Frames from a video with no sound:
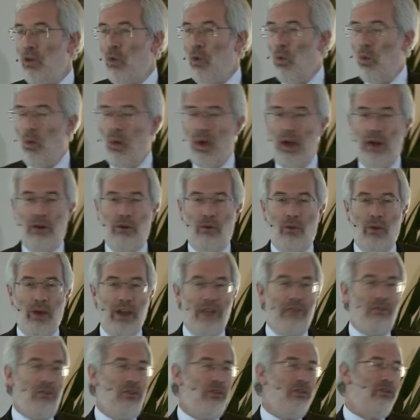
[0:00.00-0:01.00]
will
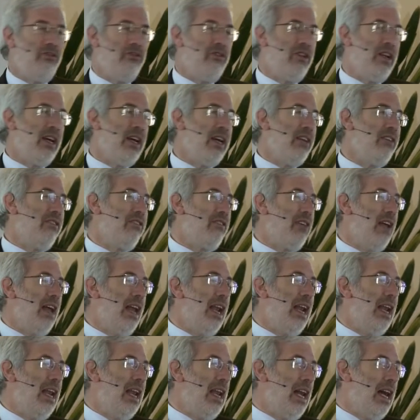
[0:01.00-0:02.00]
revolutionize,
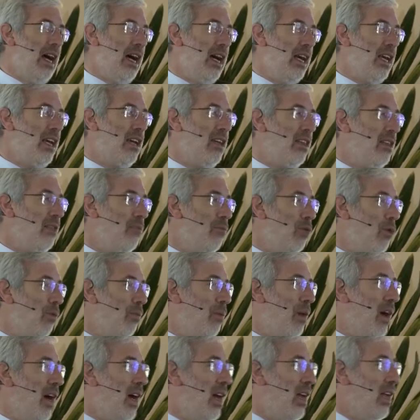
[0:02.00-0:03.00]
like the
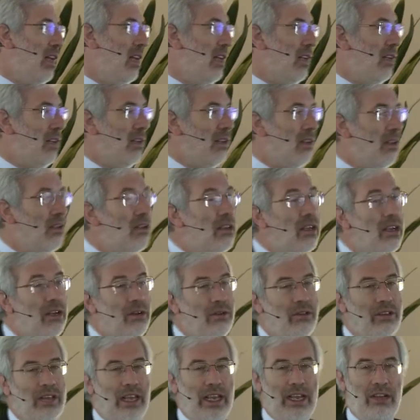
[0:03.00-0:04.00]
mobile,
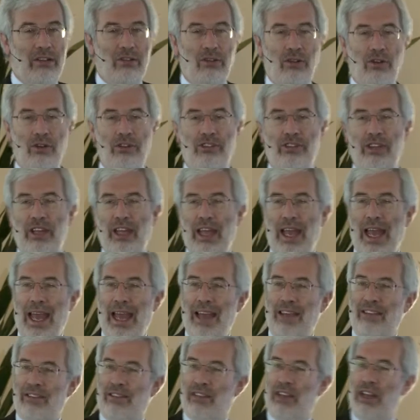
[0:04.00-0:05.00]
technology
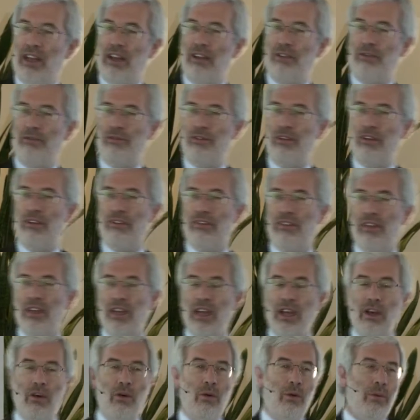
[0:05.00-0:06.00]
has done a few years
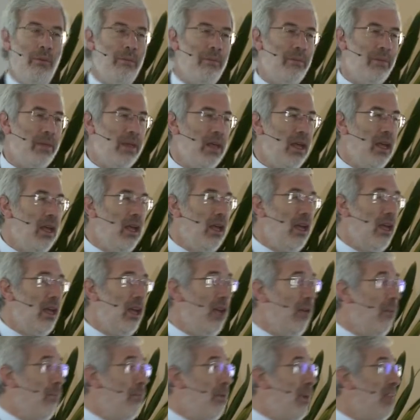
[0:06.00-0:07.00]
ago,
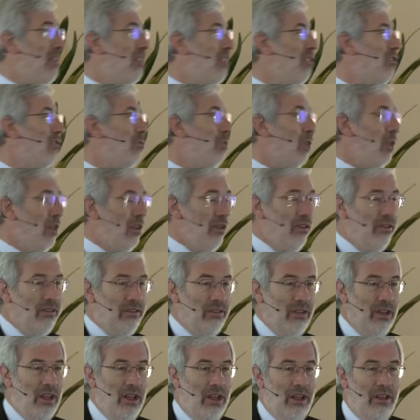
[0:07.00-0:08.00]
business models.
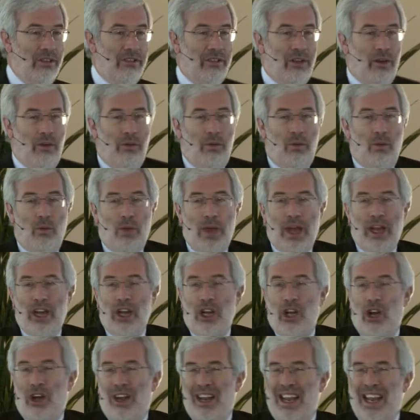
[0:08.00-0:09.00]
So we are
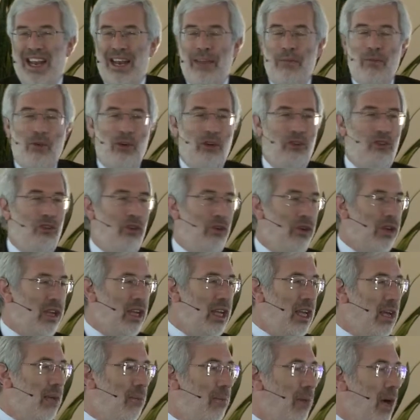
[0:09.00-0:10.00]
not anymore
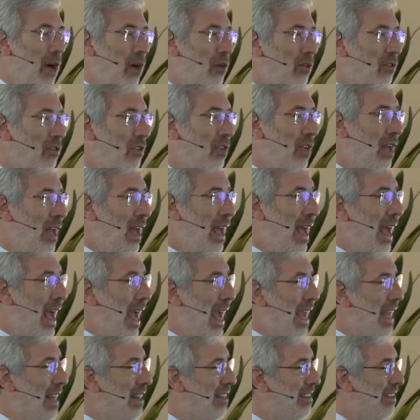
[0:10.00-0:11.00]
talking about
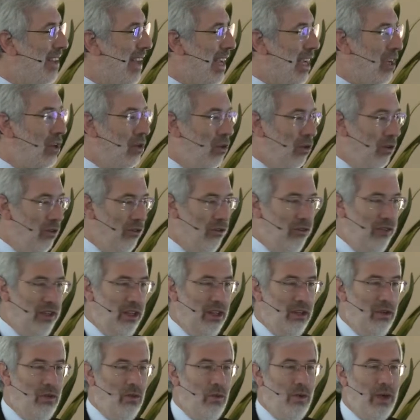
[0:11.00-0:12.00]
a technology.
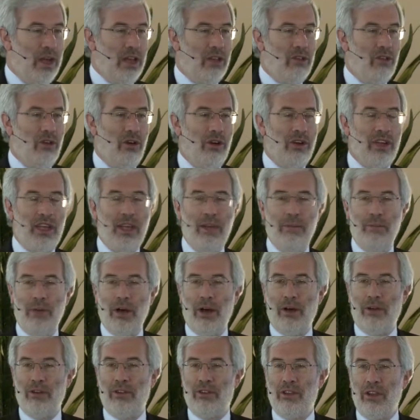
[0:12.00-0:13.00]
We are talking
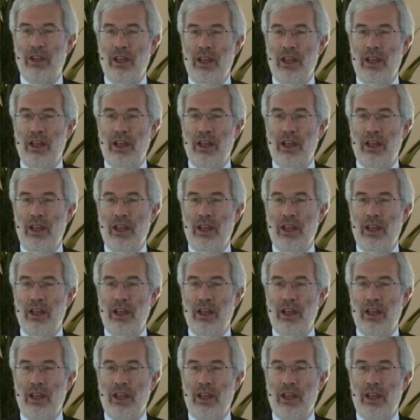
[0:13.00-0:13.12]
about